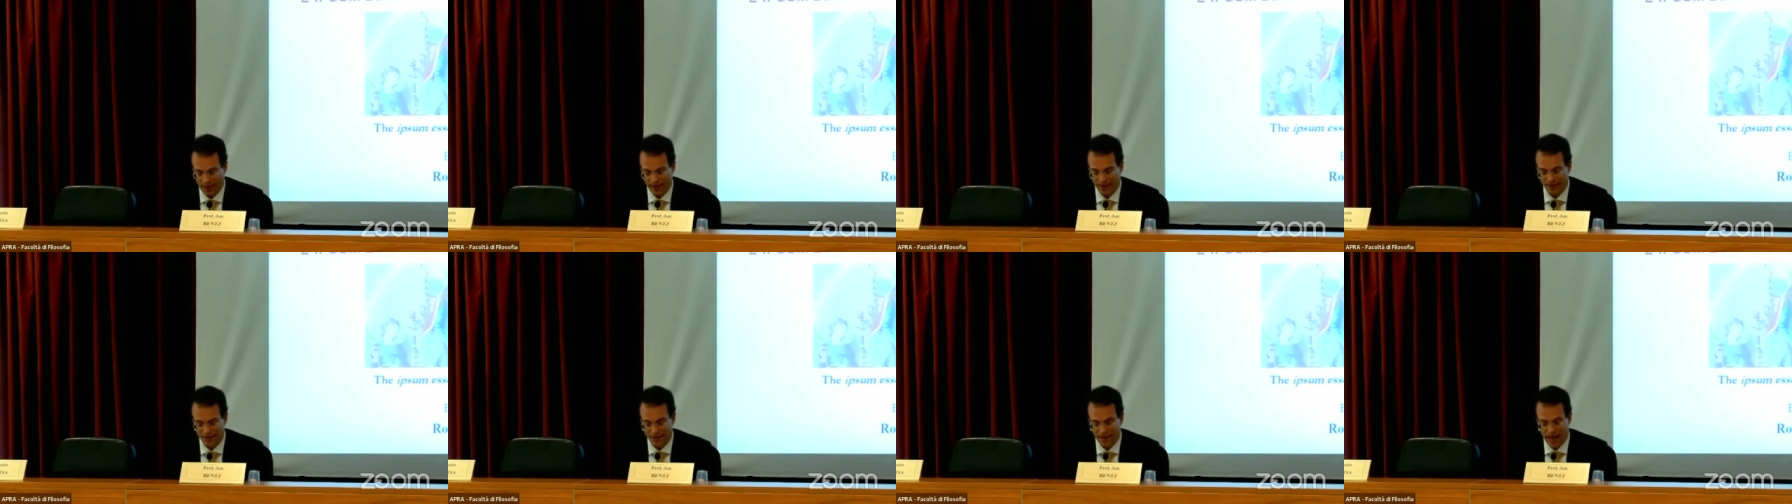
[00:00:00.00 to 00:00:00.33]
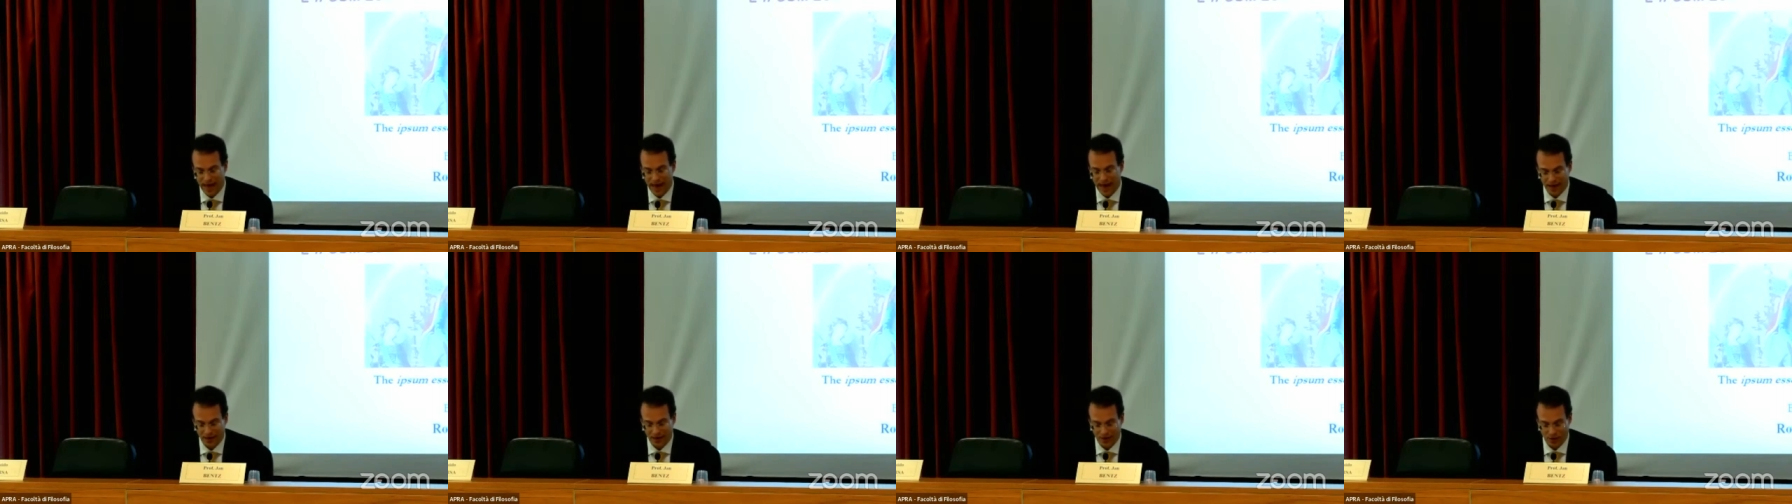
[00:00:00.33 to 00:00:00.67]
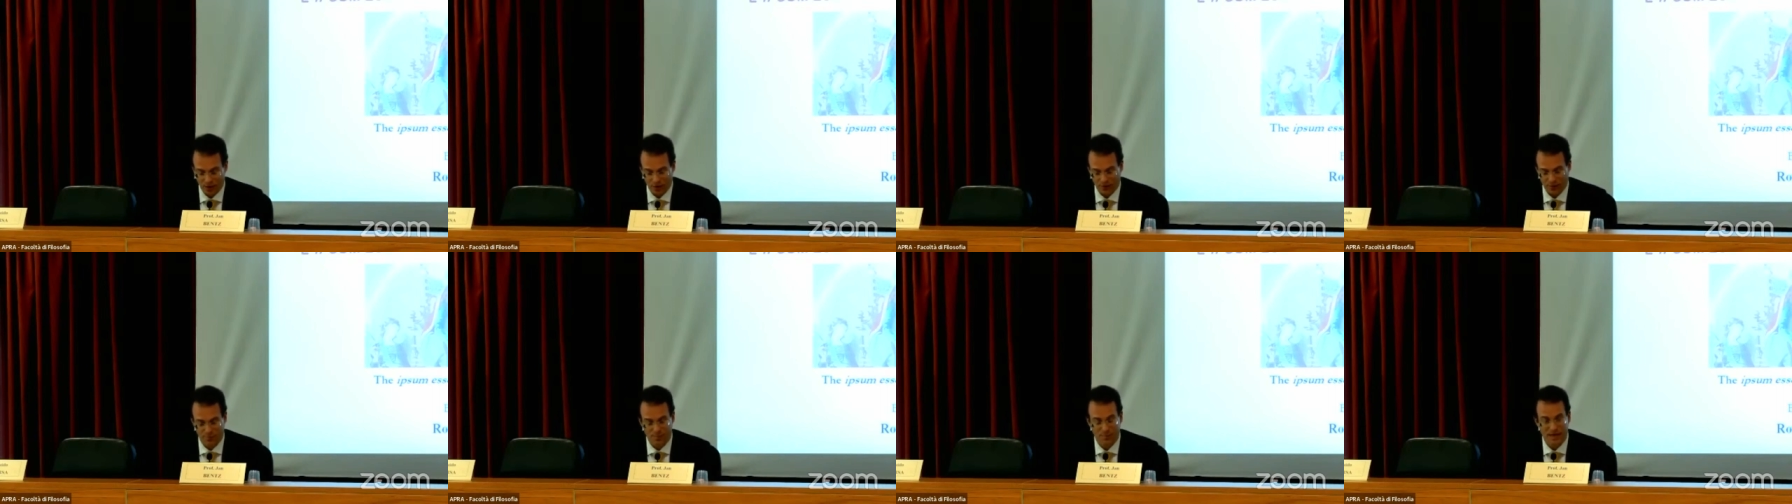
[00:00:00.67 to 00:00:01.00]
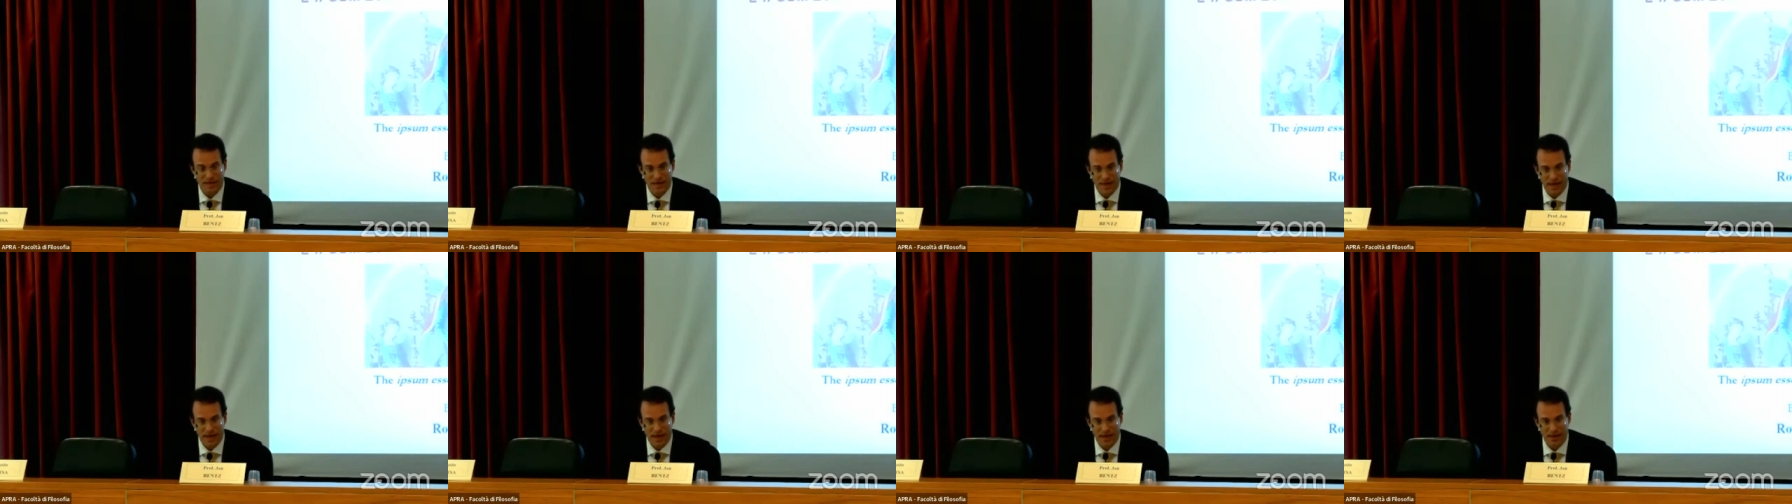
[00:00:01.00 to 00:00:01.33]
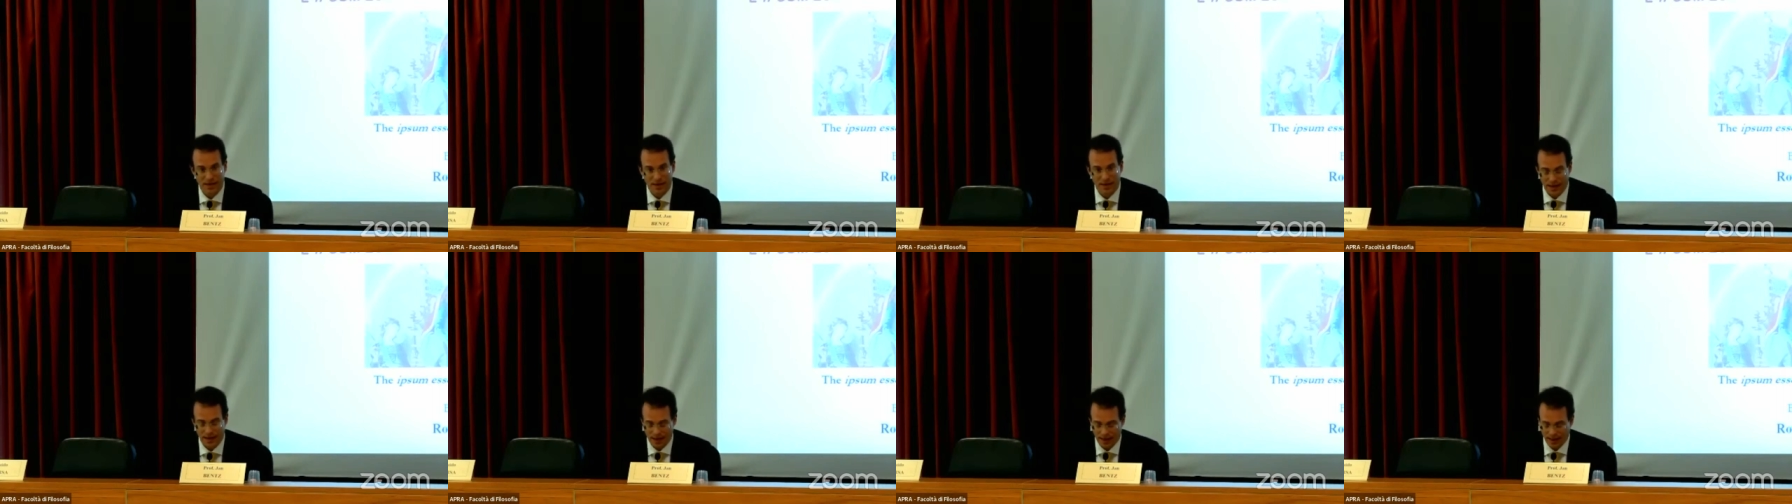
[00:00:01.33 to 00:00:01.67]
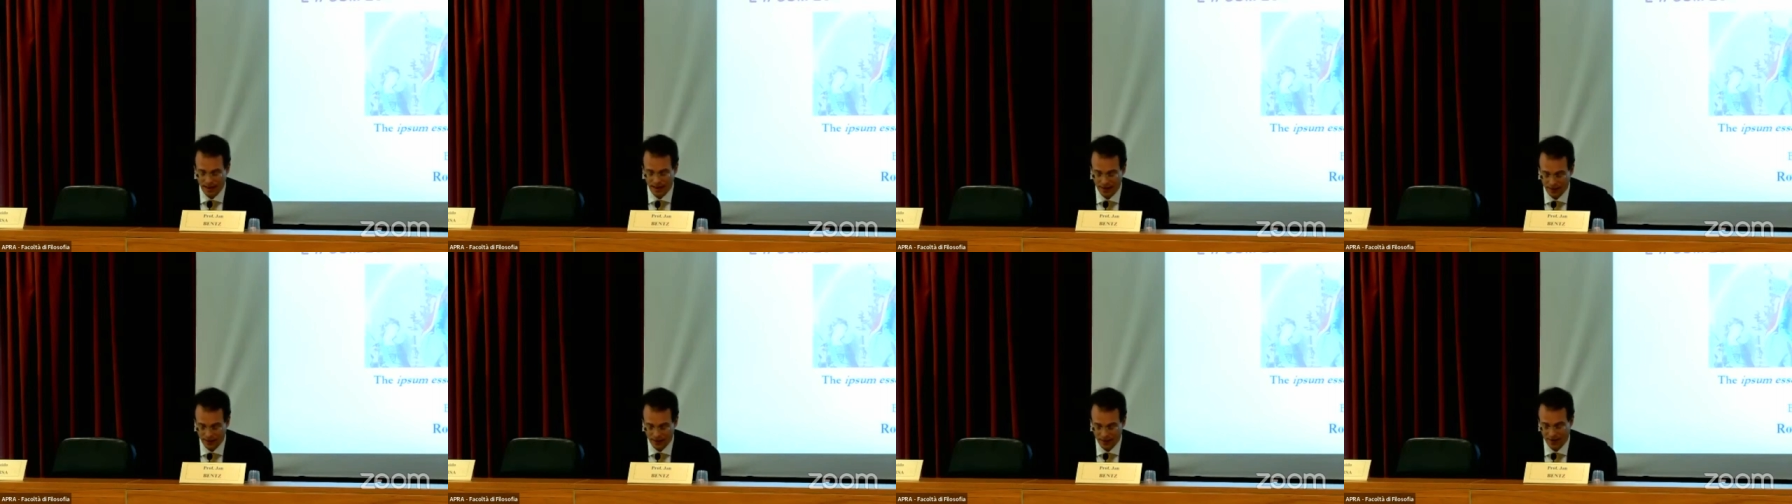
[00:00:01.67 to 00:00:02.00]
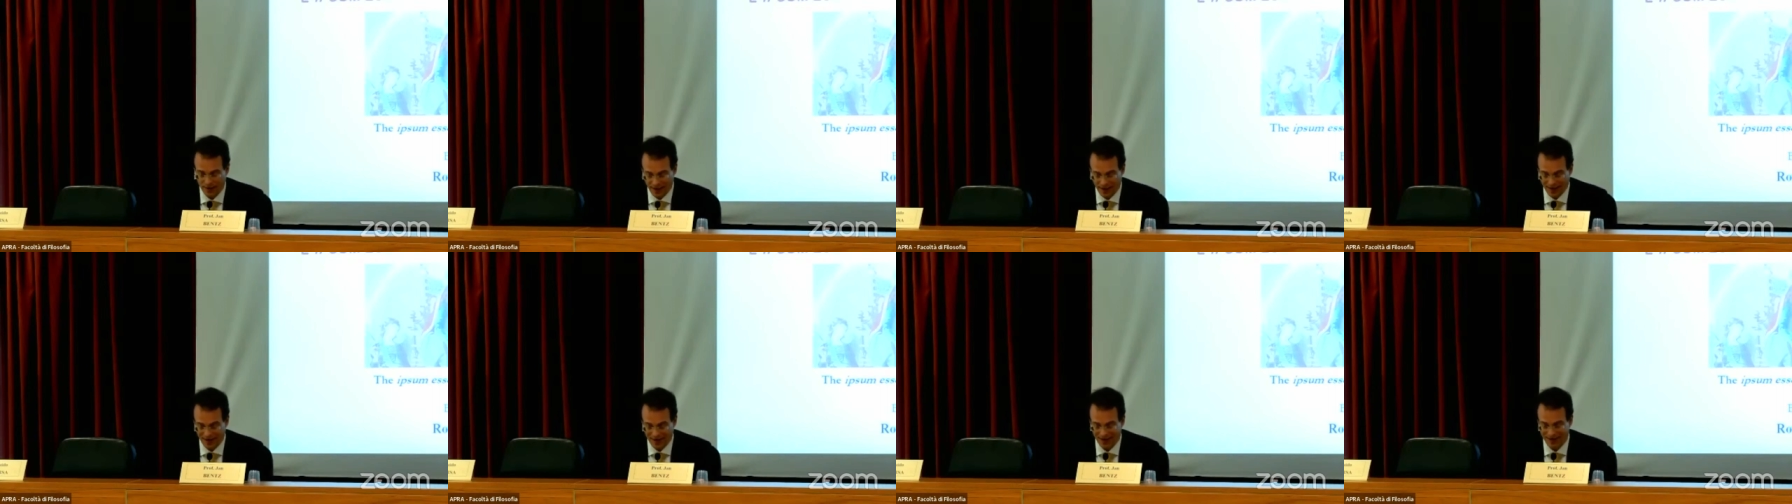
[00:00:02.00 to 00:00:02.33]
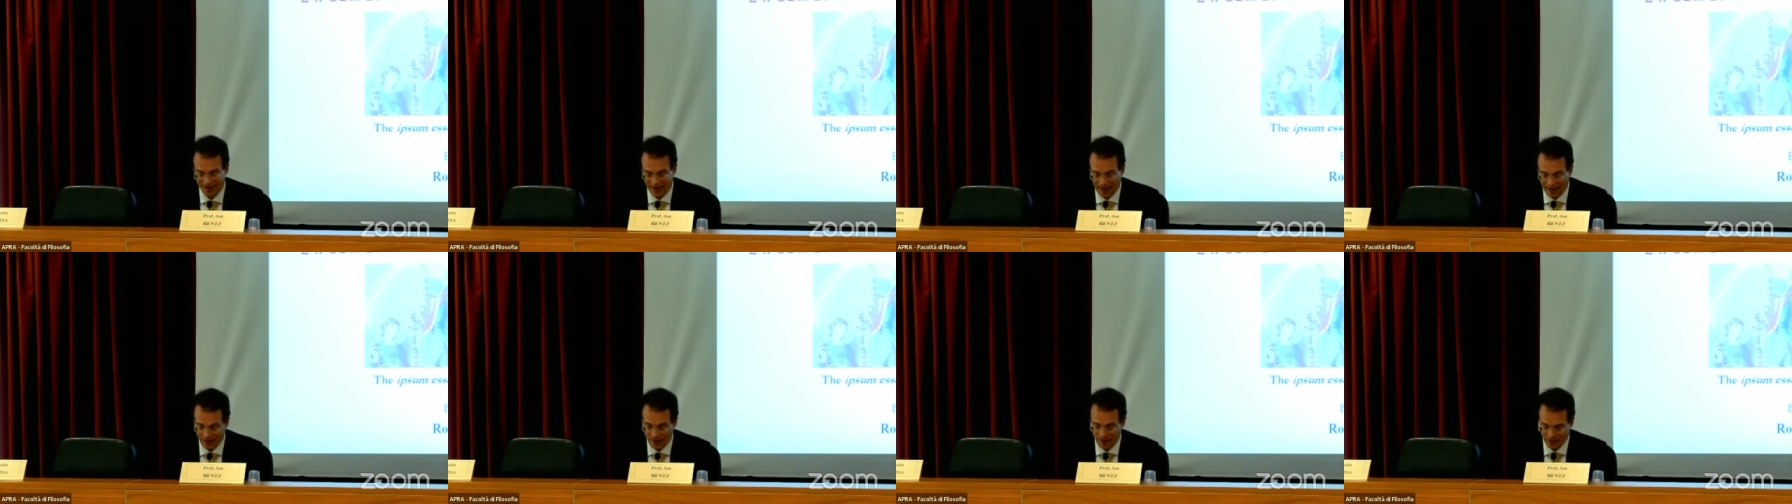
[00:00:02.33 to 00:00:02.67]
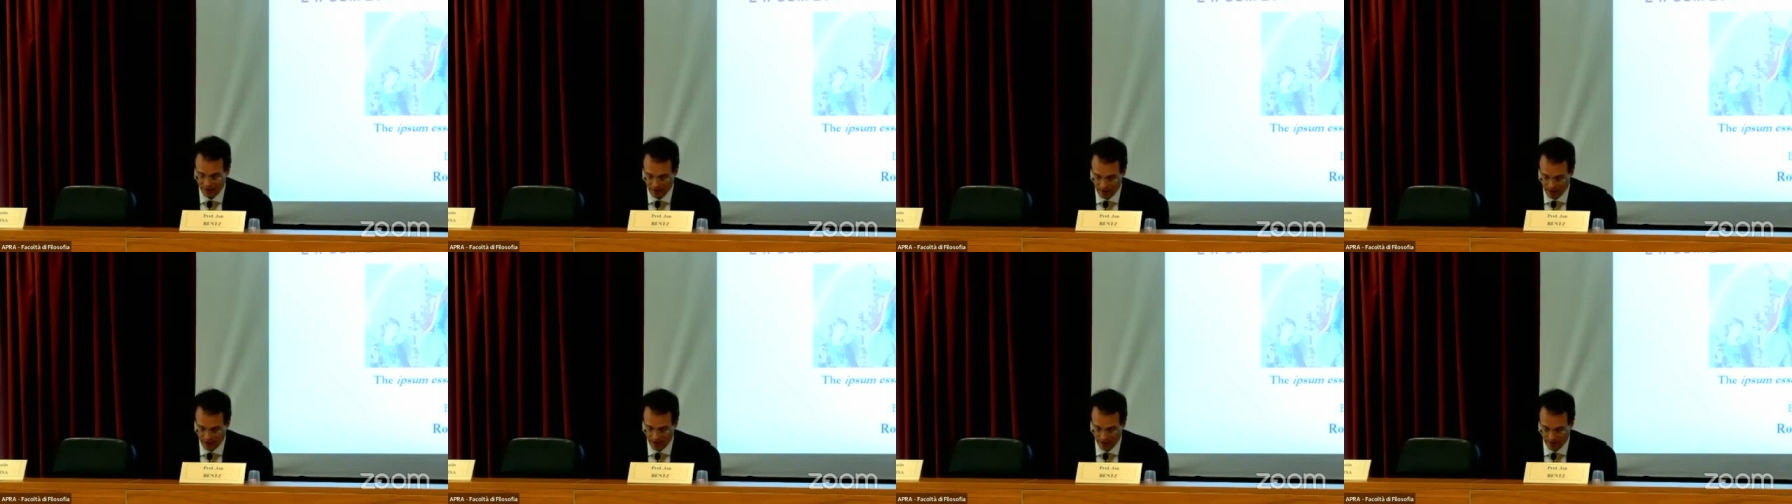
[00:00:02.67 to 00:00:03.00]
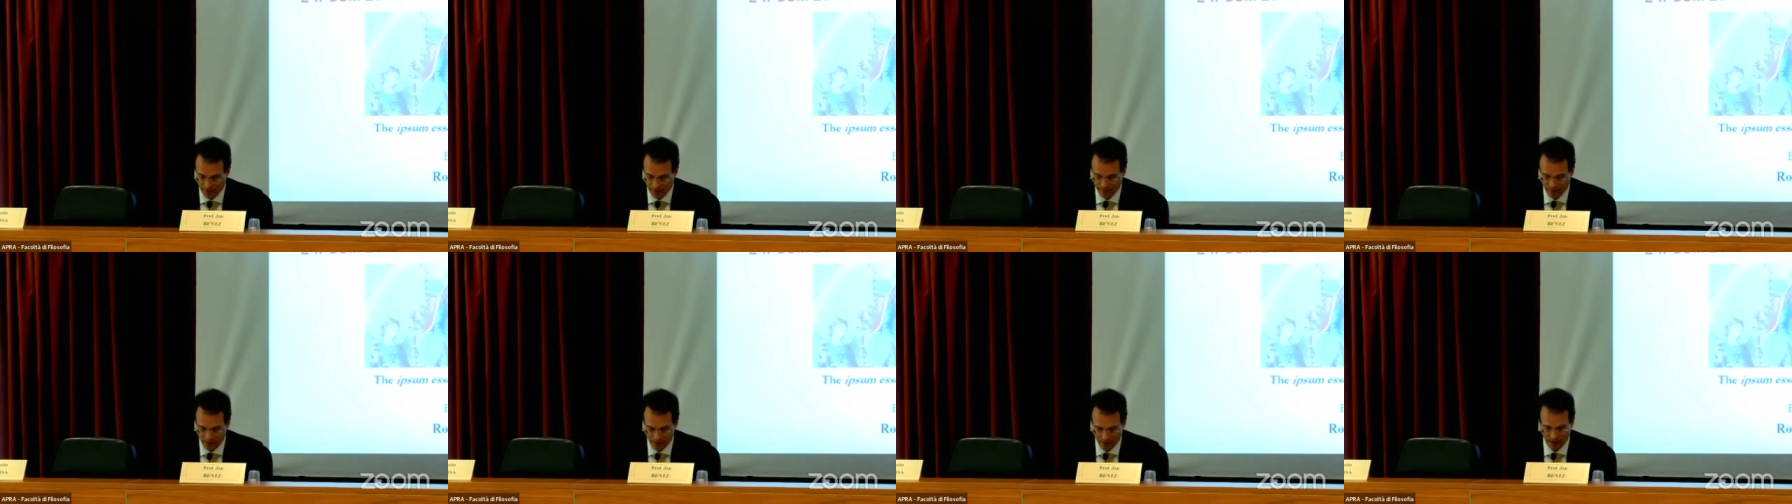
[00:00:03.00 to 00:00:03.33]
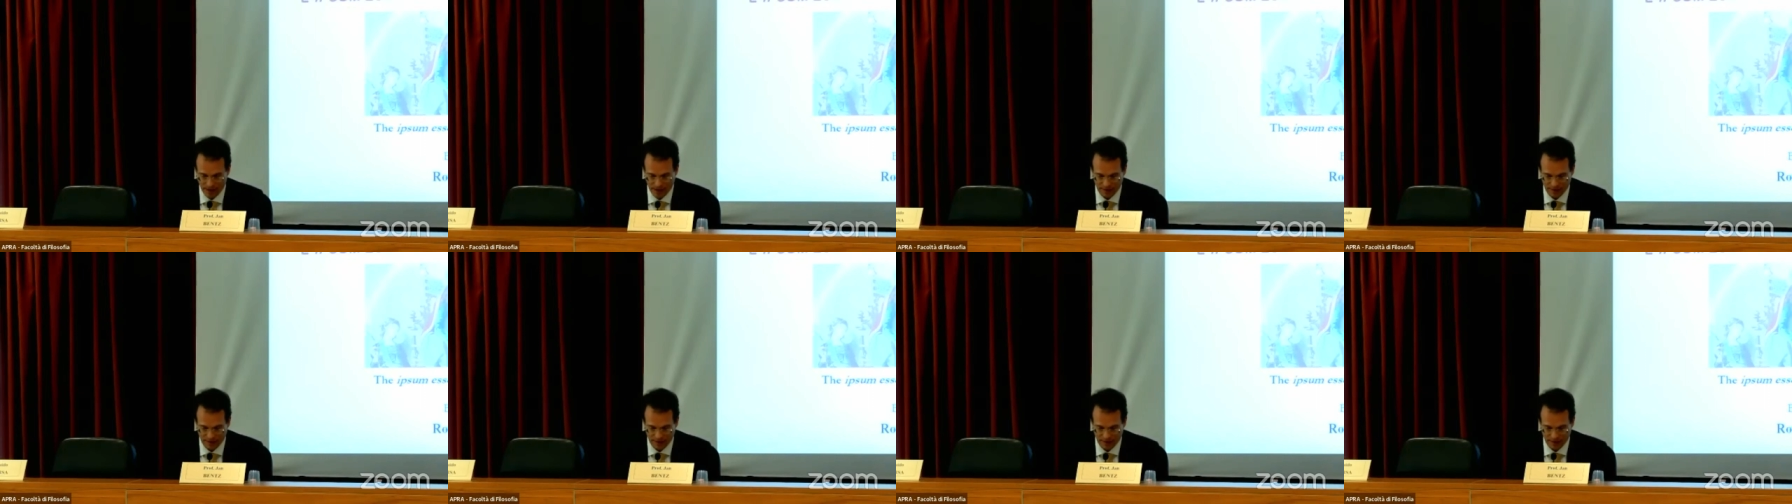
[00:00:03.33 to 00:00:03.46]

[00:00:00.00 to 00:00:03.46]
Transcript: its act of being is essentia,